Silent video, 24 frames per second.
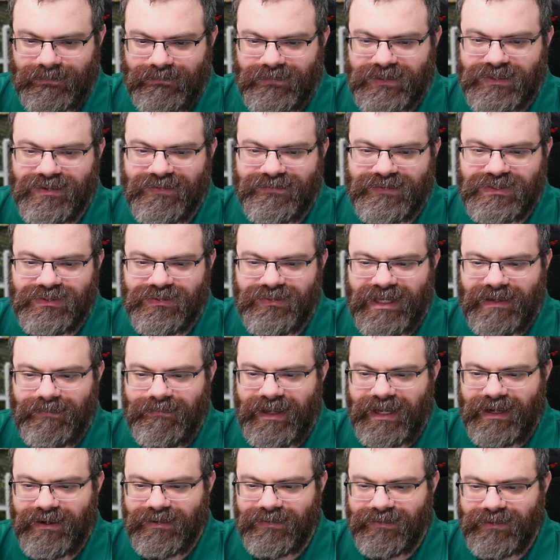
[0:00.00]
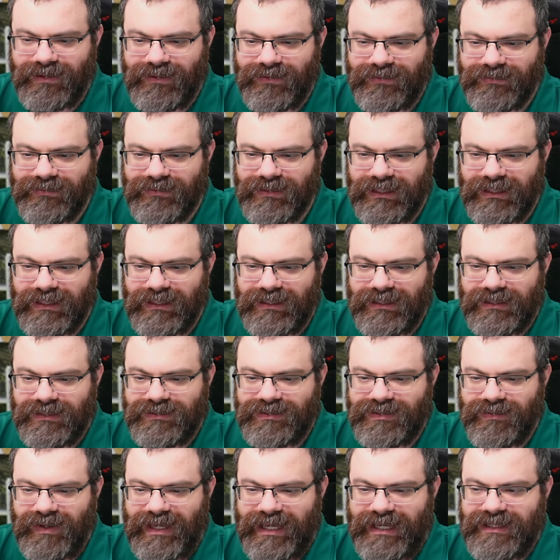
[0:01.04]
We do have a 2, 8 pair, though.
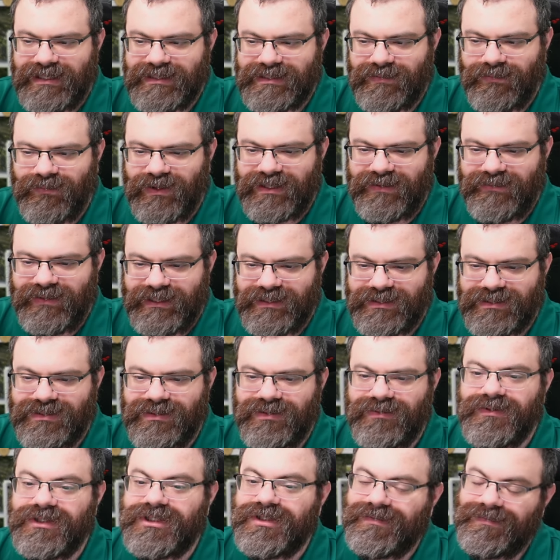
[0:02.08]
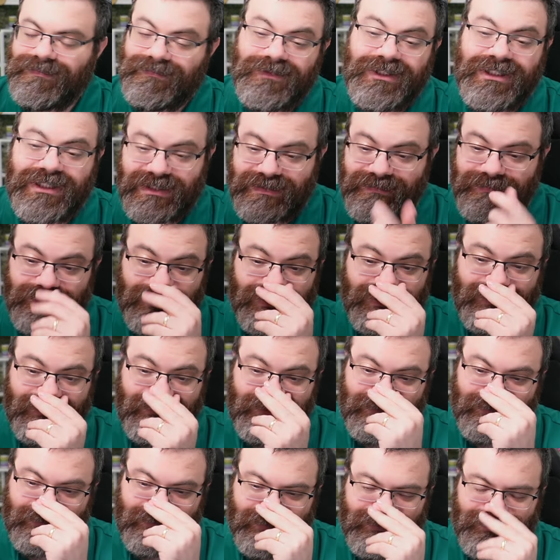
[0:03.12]
So 8 is in one of these two, which we just
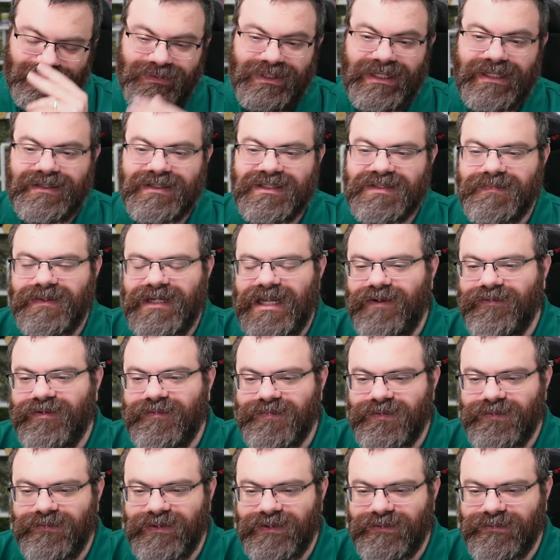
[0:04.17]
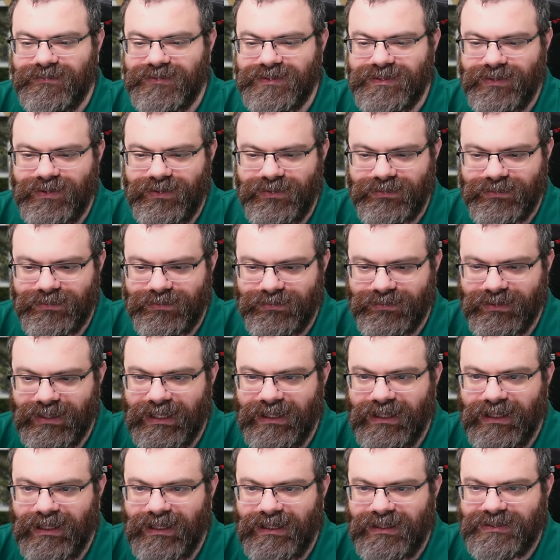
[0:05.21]
proved through uniqueness, but now we have proved it through Sudoku.
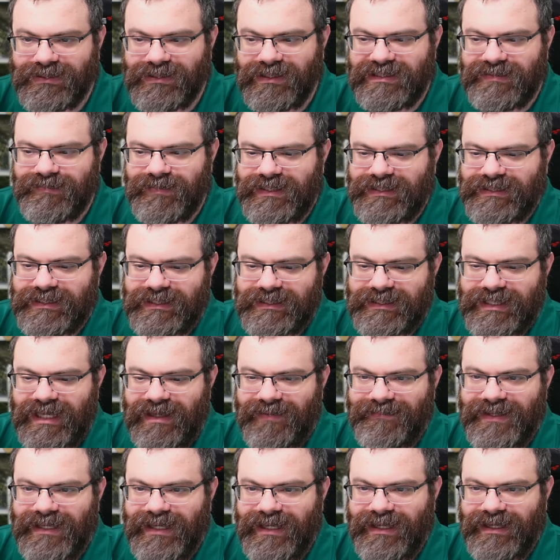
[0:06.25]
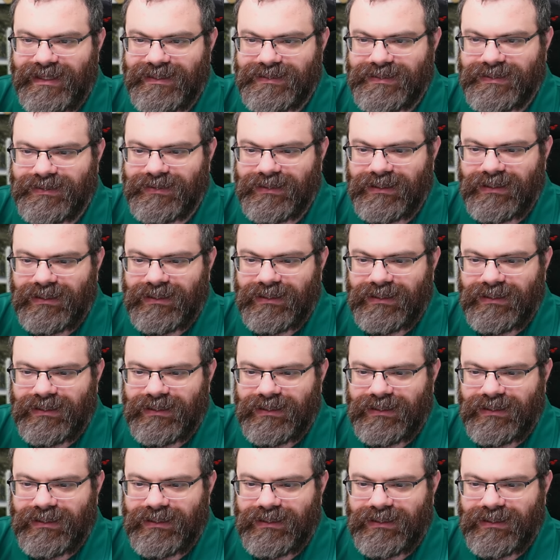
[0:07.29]
So this means this can't be 8.